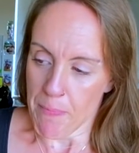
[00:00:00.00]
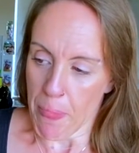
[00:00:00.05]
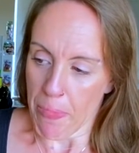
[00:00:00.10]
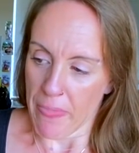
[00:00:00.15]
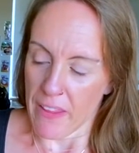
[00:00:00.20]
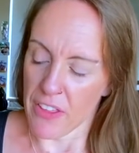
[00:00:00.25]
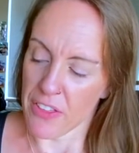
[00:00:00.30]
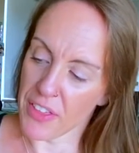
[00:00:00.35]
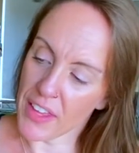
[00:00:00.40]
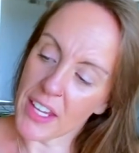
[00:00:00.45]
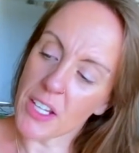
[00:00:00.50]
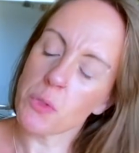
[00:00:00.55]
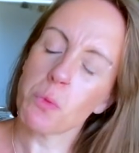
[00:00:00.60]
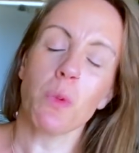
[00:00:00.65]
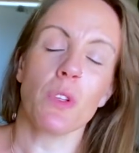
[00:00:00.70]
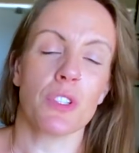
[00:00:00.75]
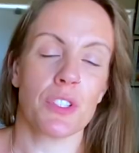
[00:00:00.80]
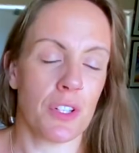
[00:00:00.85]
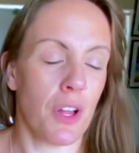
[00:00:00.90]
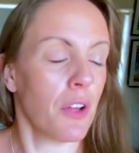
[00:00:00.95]
things
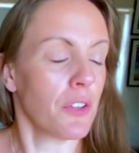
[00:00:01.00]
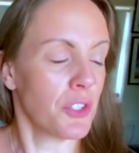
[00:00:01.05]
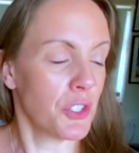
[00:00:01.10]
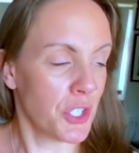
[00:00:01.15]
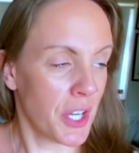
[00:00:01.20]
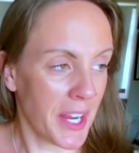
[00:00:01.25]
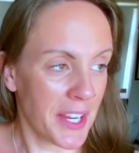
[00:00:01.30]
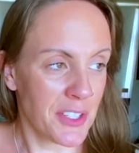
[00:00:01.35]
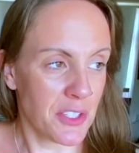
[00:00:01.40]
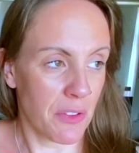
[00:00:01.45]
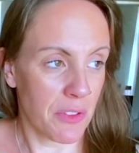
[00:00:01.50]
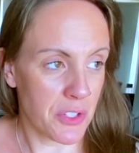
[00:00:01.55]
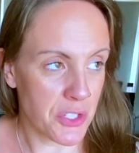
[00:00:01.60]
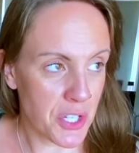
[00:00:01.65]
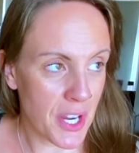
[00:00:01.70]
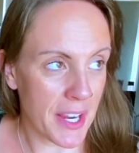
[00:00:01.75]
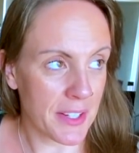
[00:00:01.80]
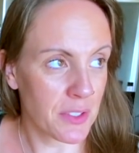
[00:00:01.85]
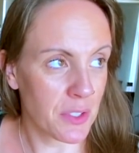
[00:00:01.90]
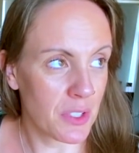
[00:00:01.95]
will start to change on the
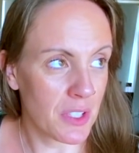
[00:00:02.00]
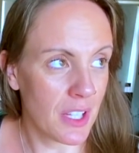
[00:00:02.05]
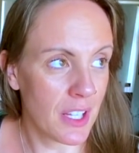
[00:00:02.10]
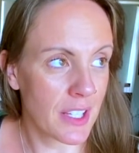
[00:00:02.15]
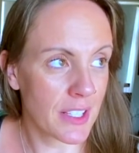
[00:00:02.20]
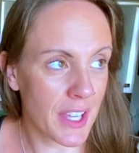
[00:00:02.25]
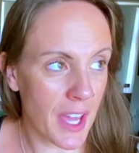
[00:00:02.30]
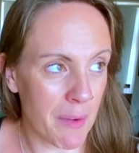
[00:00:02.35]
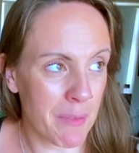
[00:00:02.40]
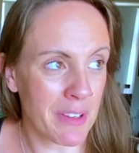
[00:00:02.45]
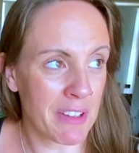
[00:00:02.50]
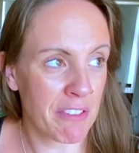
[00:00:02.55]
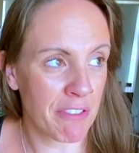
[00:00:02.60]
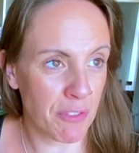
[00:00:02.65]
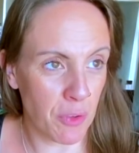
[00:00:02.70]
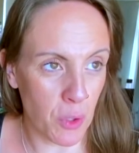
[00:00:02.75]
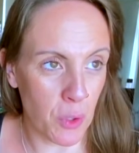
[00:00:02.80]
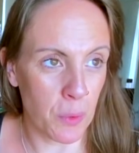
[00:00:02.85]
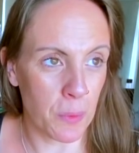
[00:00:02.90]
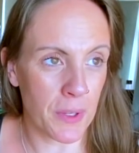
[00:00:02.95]
channel going
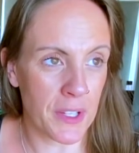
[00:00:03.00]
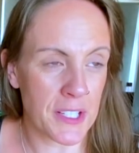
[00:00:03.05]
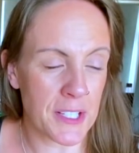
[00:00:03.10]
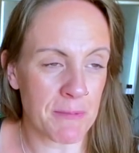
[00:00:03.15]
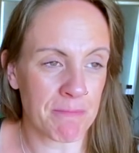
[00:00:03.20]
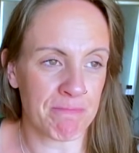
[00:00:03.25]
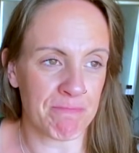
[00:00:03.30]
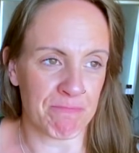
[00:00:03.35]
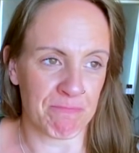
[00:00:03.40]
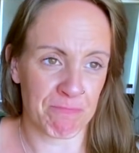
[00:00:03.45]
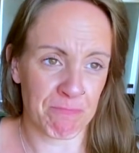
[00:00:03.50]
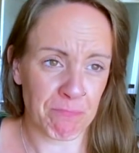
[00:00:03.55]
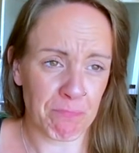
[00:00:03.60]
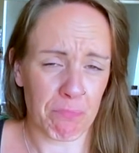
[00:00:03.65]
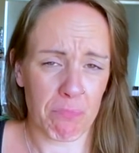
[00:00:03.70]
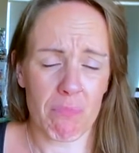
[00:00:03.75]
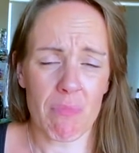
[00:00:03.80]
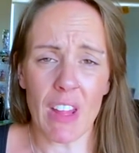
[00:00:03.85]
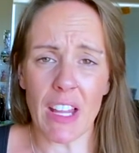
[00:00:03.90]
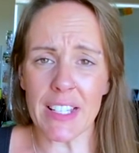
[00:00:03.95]
forward.
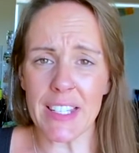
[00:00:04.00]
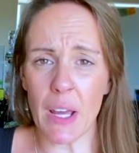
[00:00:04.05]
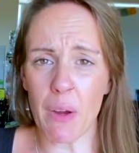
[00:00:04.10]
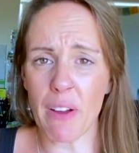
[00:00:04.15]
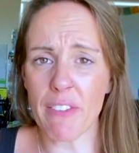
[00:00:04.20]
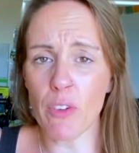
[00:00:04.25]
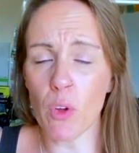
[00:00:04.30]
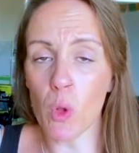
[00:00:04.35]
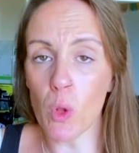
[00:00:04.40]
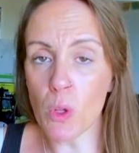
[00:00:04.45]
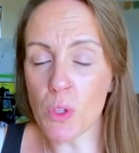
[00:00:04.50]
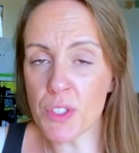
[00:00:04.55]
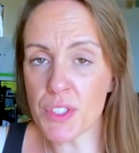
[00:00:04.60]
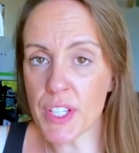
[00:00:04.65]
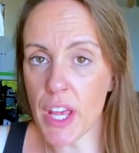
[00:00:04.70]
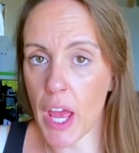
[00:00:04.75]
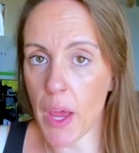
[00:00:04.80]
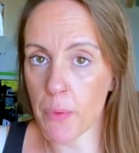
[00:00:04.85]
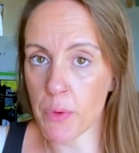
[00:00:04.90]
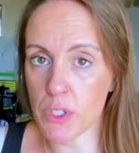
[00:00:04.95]
Now, I've
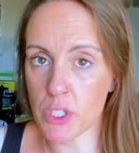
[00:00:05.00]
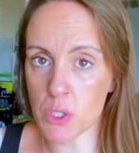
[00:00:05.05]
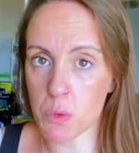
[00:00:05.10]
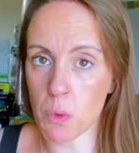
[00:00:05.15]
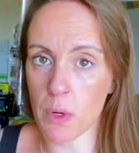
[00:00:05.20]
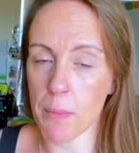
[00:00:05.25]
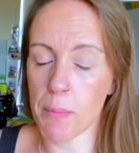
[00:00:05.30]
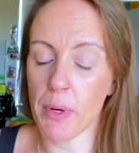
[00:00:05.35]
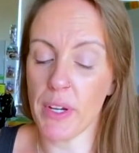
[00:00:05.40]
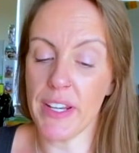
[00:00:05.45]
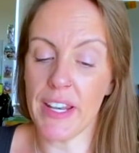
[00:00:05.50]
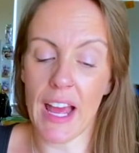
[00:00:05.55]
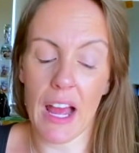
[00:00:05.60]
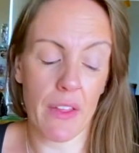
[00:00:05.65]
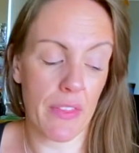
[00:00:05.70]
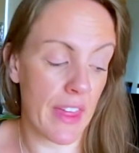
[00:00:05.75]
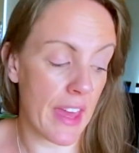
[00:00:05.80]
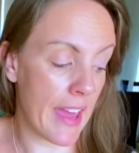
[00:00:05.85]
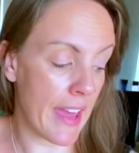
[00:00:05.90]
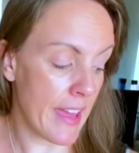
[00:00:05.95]
also, just want to put it
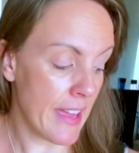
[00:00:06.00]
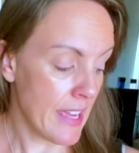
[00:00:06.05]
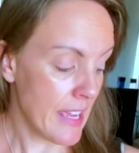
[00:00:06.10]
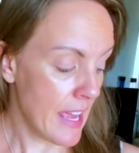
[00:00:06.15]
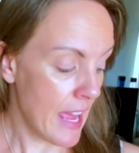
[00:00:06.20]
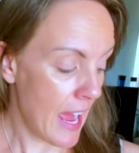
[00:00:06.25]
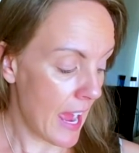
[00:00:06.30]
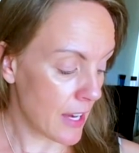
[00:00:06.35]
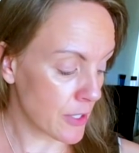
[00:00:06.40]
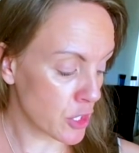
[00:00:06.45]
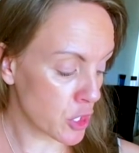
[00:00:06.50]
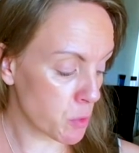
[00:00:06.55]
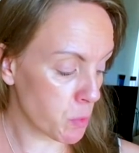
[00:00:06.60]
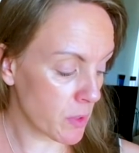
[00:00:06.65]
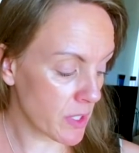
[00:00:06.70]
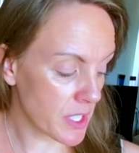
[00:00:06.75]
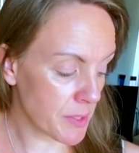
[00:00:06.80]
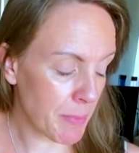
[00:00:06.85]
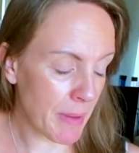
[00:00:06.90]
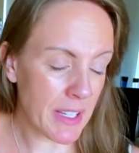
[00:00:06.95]
out there, I just
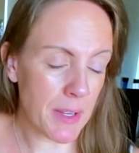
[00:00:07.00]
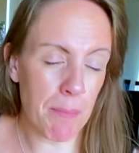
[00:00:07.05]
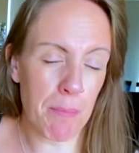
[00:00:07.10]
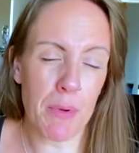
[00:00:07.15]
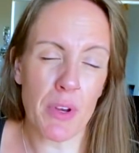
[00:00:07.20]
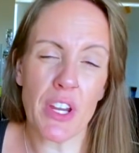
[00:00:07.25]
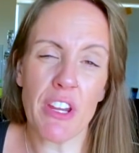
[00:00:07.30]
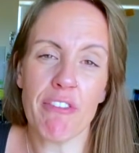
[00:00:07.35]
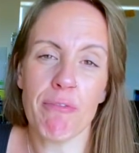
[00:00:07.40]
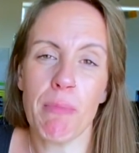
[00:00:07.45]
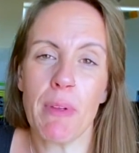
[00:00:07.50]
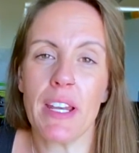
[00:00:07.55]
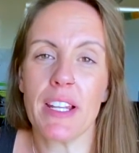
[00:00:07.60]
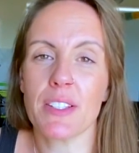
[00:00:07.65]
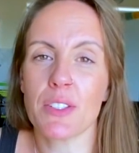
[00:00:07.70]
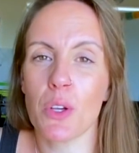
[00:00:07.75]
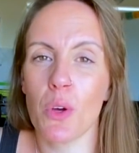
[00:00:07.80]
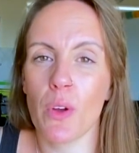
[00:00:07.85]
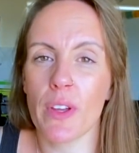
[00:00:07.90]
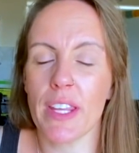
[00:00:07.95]
want to spend a brief
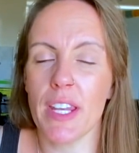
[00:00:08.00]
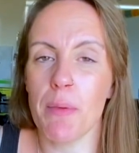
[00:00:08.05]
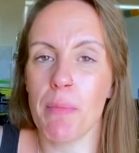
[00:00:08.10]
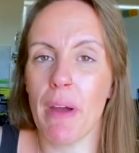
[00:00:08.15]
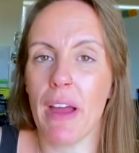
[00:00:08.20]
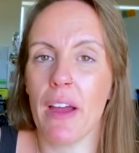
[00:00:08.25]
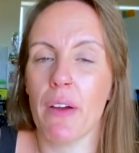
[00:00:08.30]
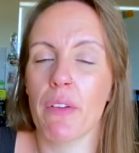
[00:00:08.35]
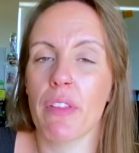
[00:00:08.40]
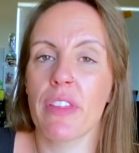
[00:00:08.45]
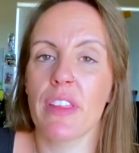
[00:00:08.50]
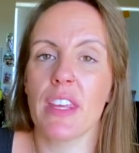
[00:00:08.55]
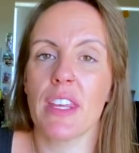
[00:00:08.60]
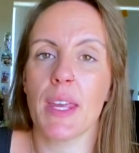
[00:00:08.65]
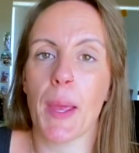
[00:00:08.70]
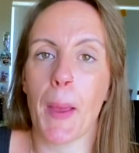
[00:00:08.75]
minute talking about the